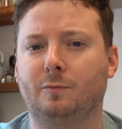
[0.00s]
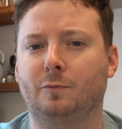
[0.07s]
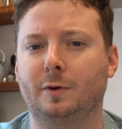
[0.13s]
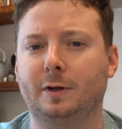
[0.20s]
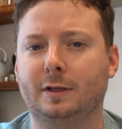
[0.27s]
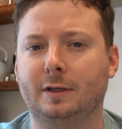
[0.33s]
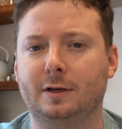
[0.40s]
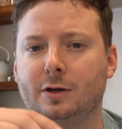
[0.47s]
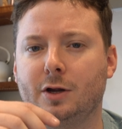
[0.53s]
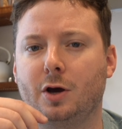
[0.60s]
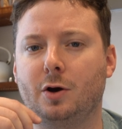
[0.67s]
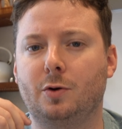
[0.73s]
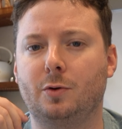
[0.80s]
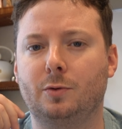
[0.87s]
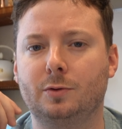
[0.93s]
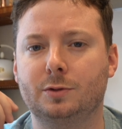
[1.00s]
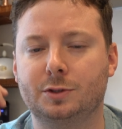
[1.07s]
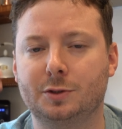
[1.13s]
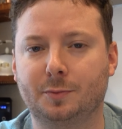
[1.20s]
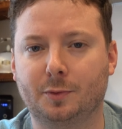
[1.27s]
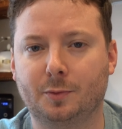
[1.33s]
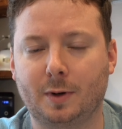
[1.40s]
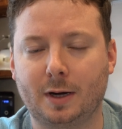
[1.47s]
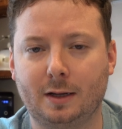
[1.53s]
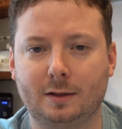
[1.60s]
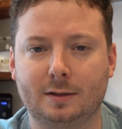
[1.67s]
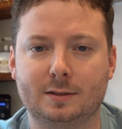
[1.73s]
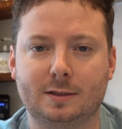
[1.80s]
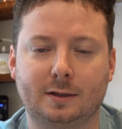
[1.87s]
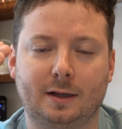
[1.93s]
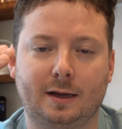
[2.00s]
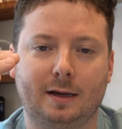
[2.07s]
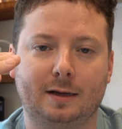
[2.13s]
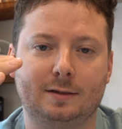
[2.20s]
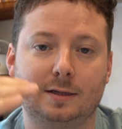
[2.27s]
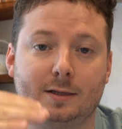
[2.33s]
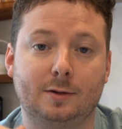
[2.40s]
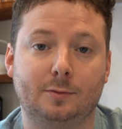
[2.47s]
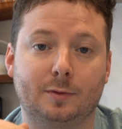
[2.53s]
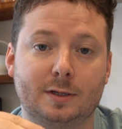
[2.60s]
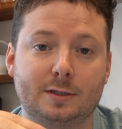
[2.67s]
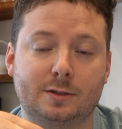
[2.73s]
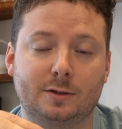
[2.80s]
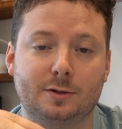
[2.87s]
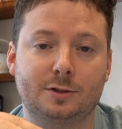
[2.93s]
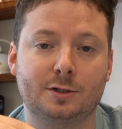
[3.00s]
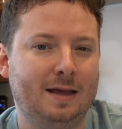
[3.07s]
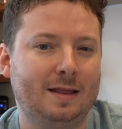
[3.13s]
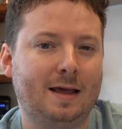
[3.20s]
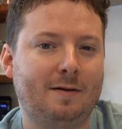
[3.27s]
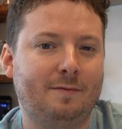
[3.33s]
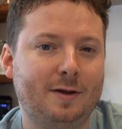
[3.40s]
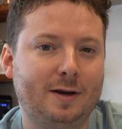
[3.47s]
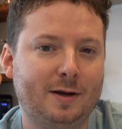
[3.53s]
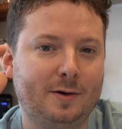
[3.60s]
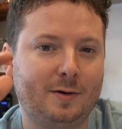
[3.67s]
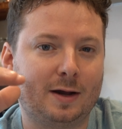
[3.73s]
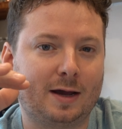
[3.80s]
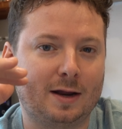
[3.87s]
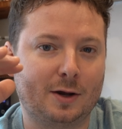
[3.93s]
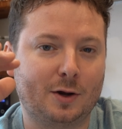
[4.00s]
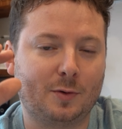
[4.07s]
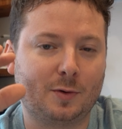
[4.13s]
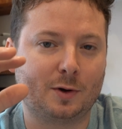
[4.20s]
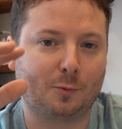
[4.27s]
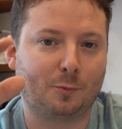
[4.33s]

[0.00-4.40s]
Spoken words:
really know super well until I did the research. In that video, I kind of go on a